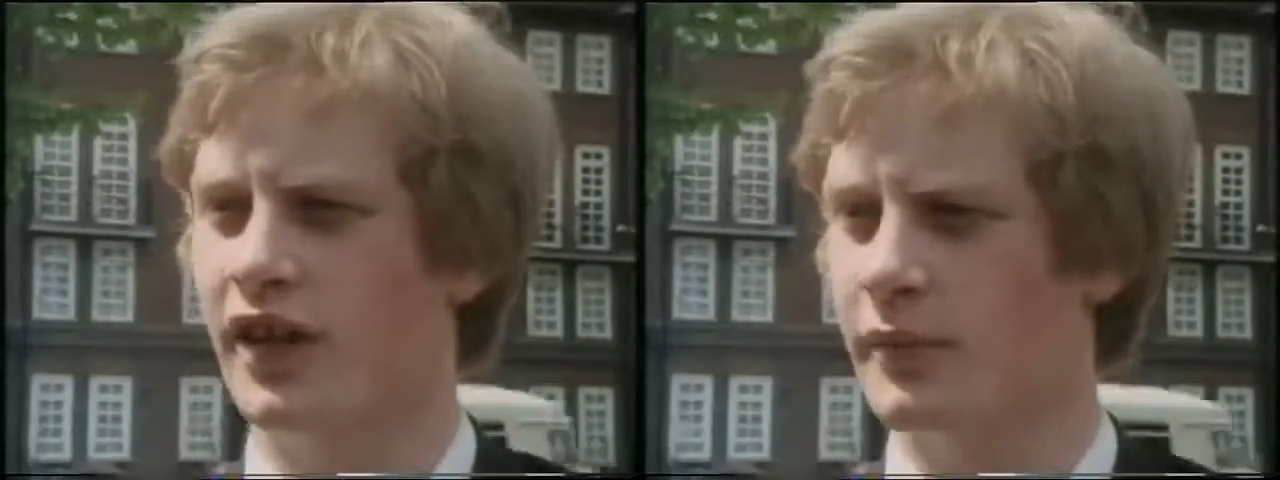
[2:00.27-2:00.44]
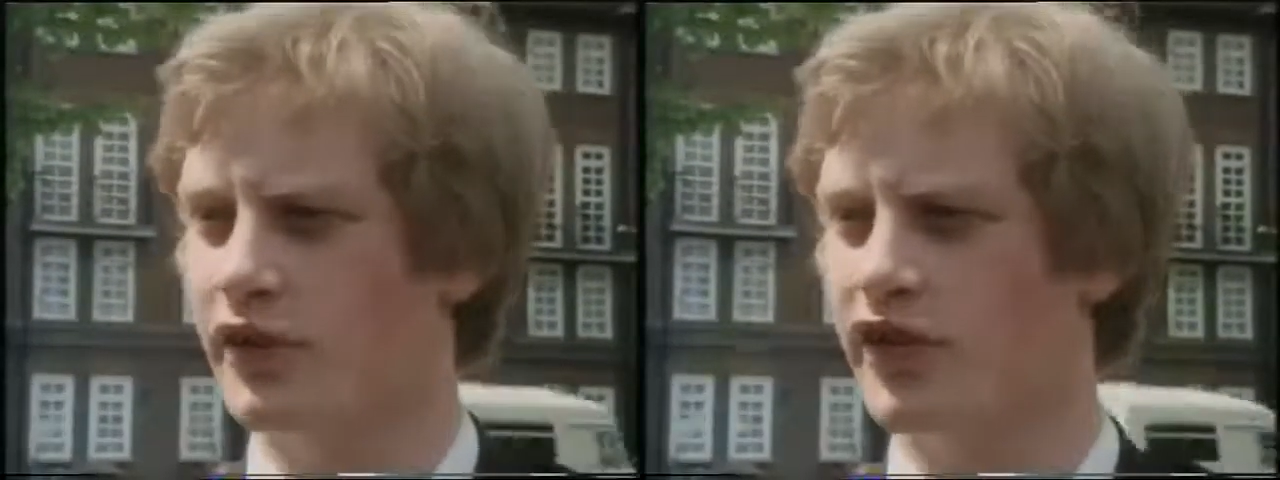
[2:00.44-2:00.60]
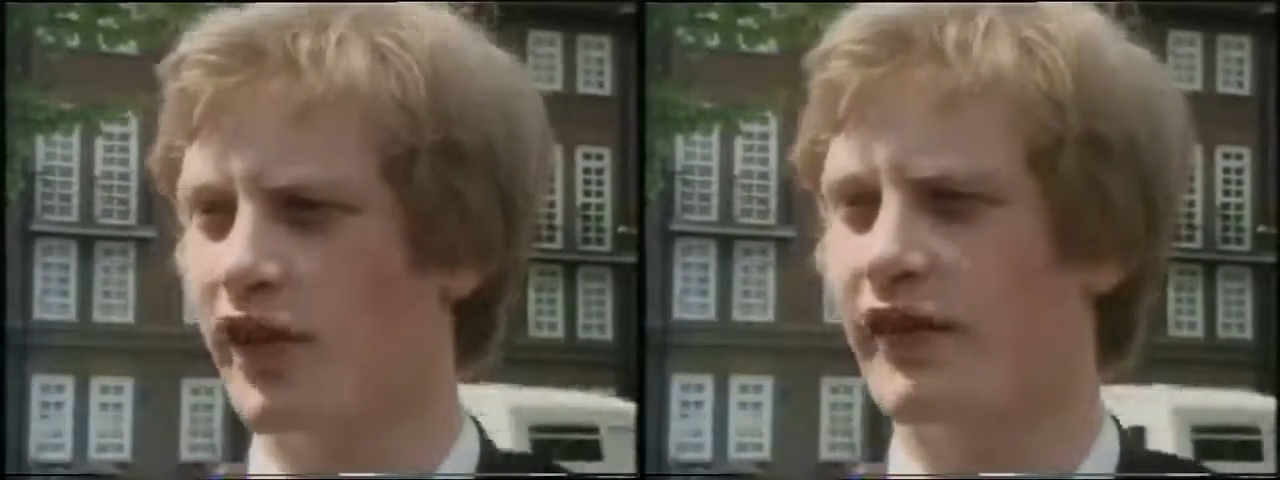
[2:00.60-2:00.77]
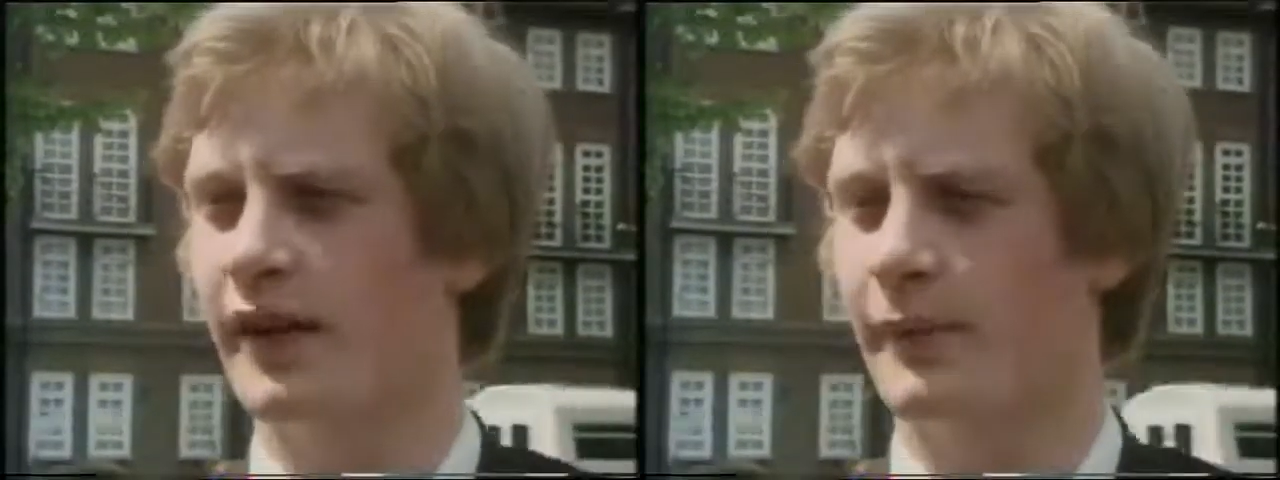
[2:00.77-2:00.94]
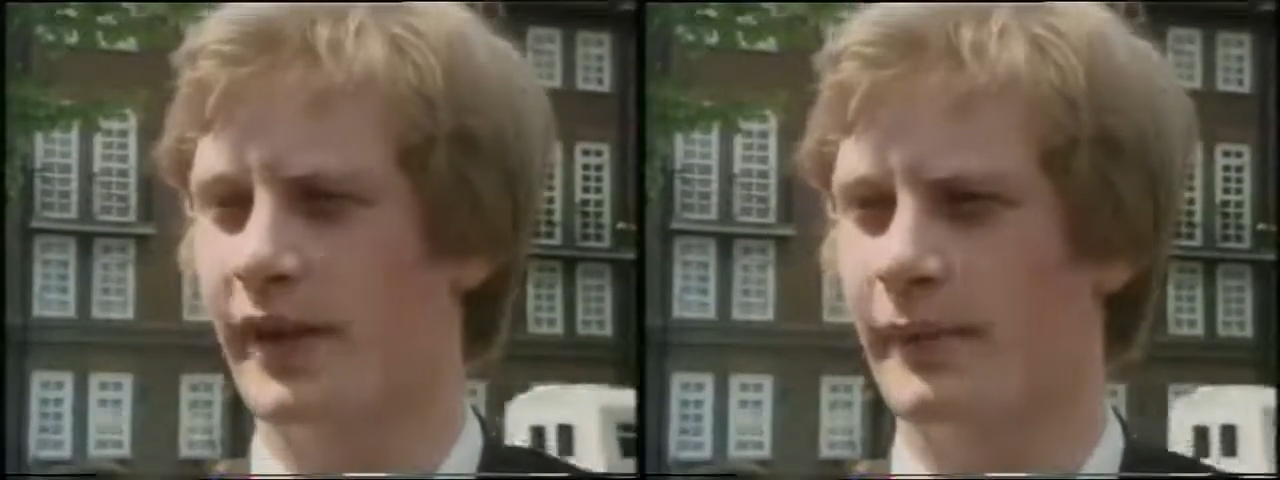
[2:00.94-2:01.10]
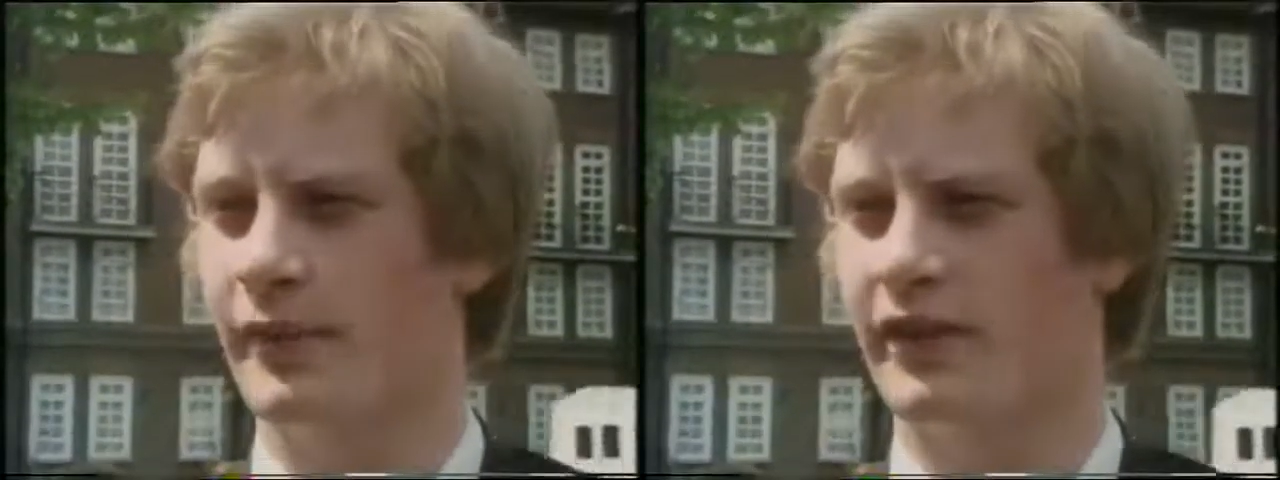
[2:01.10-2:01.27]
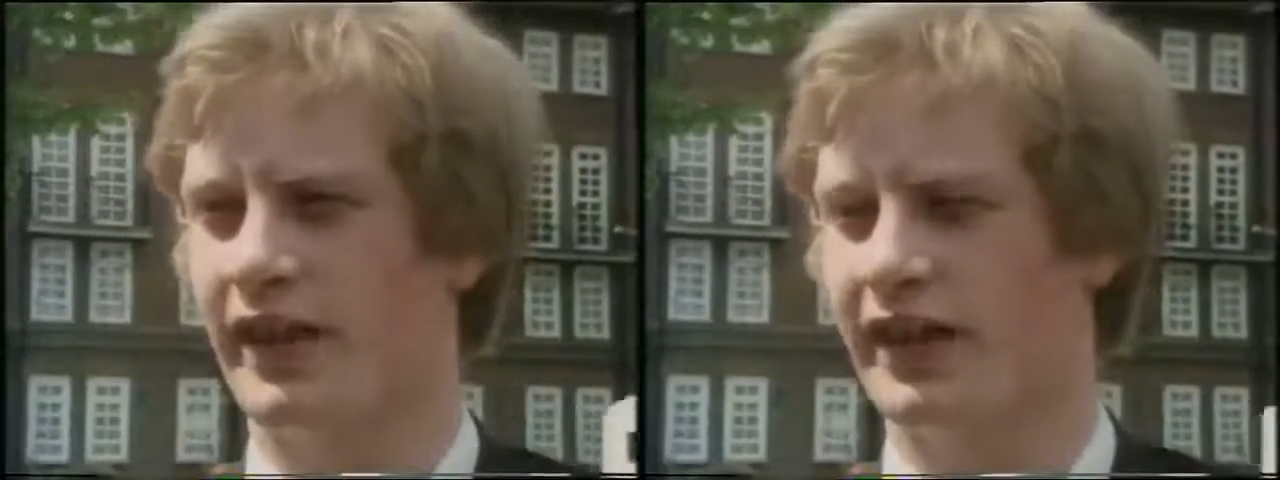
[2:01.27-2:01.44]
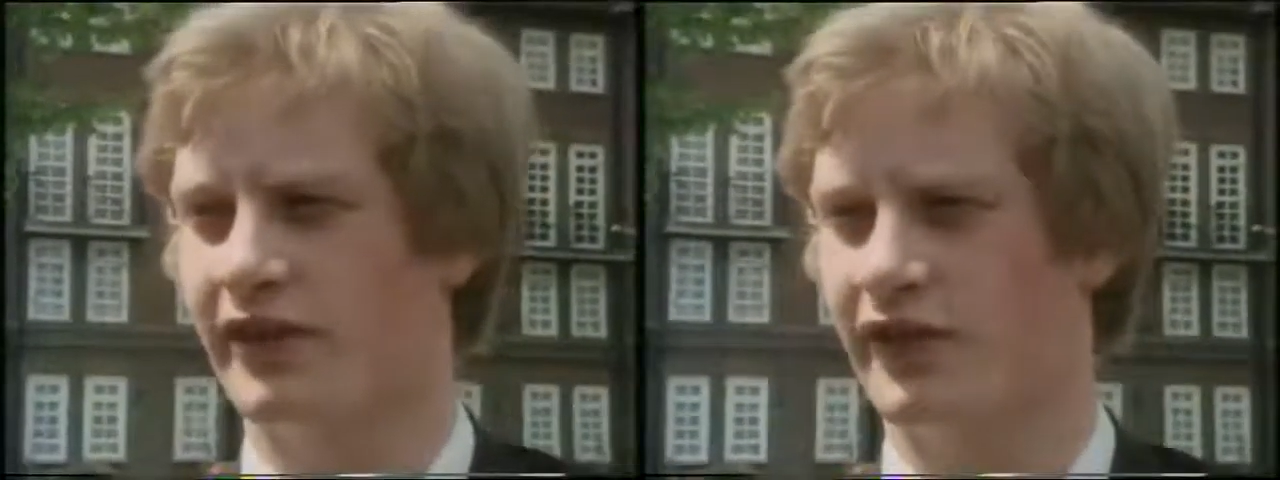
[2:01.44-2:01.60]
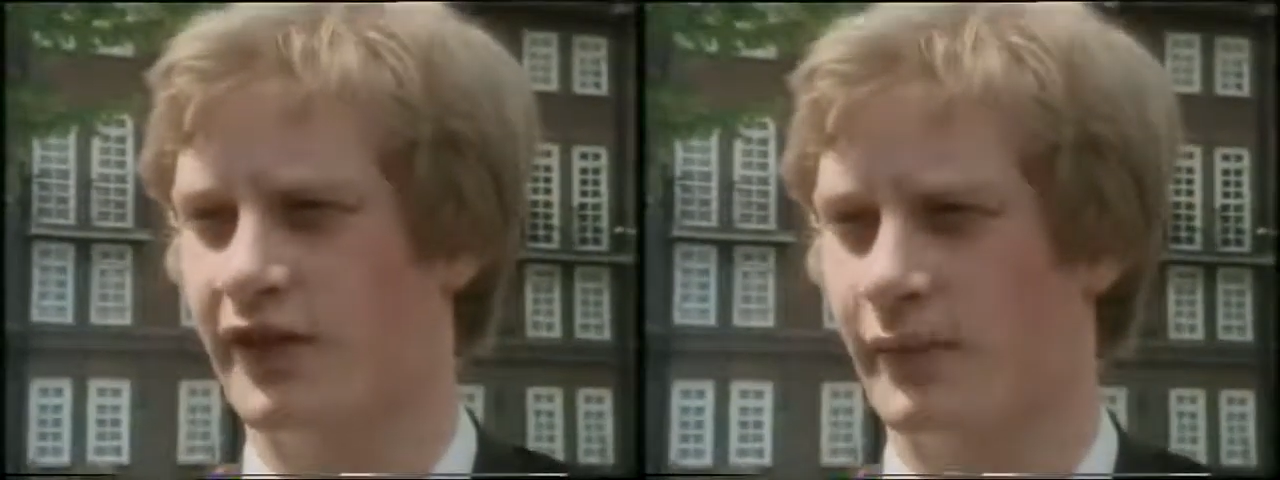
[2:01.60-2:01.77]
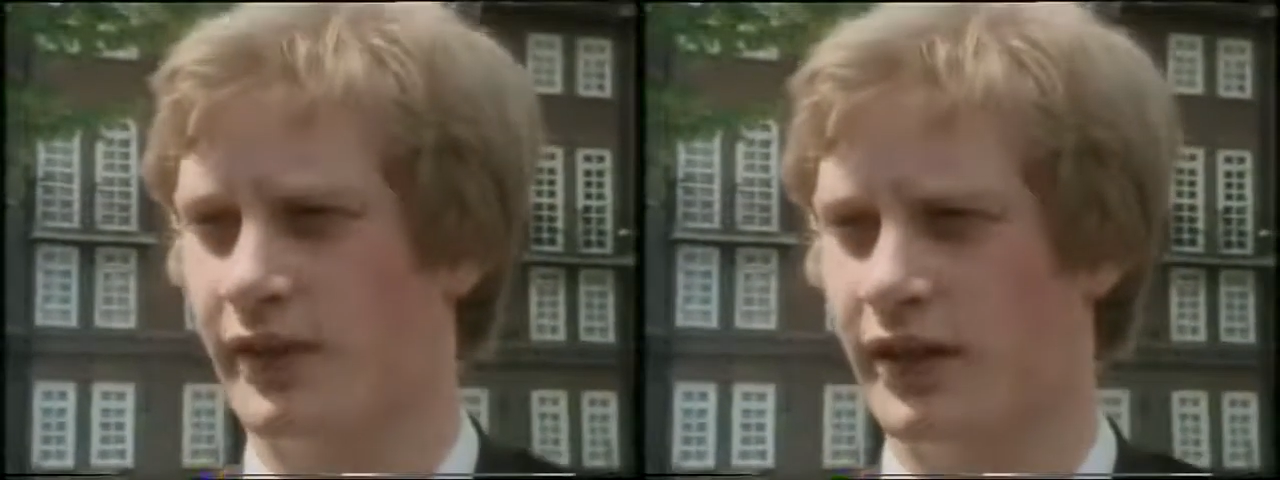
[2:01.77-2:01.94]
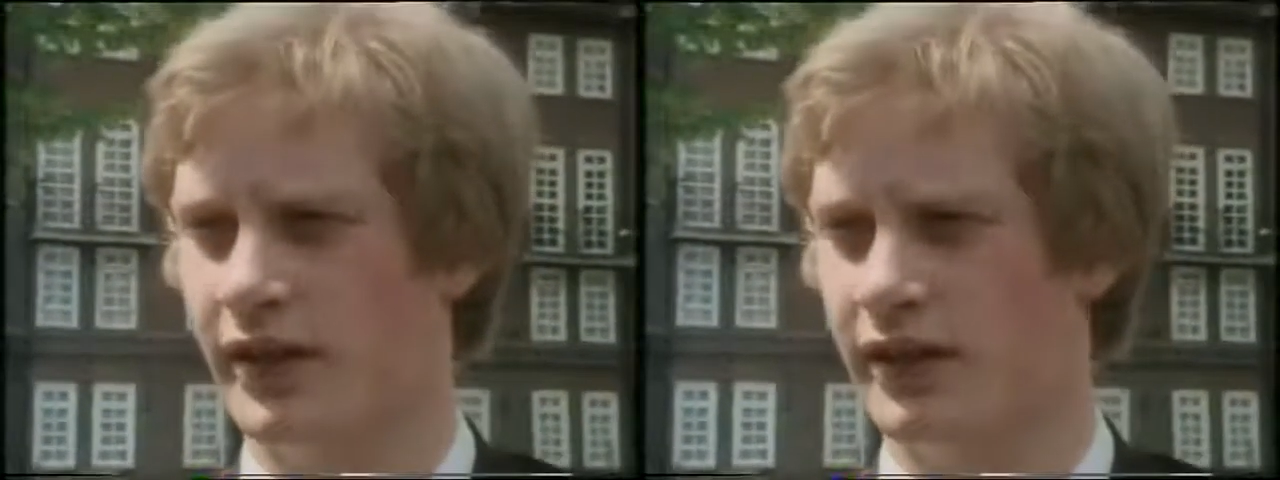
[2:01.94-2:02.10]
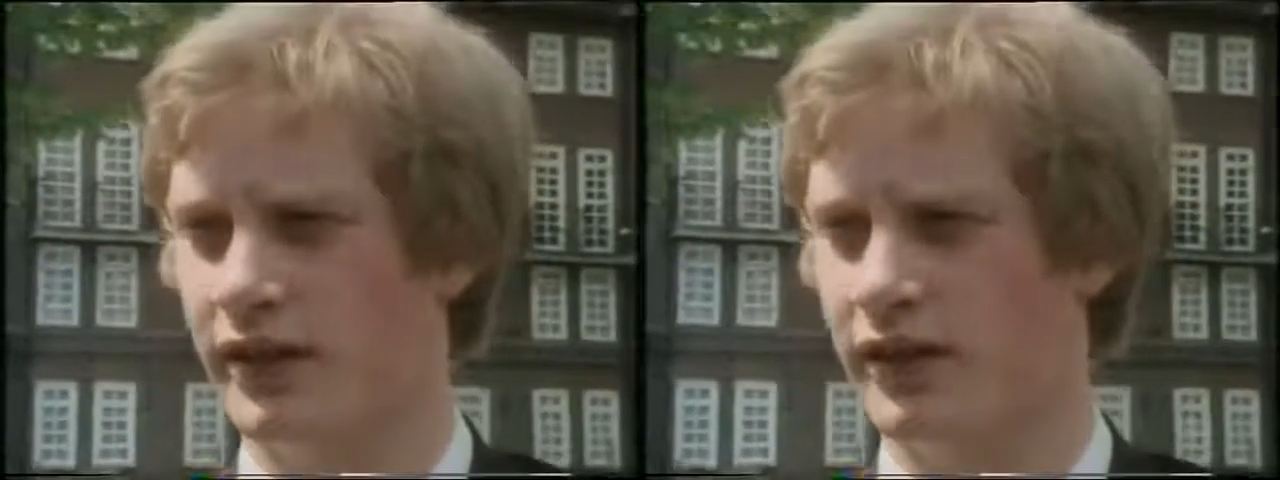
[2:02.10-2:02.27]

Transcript: The majority of people are against them, you know.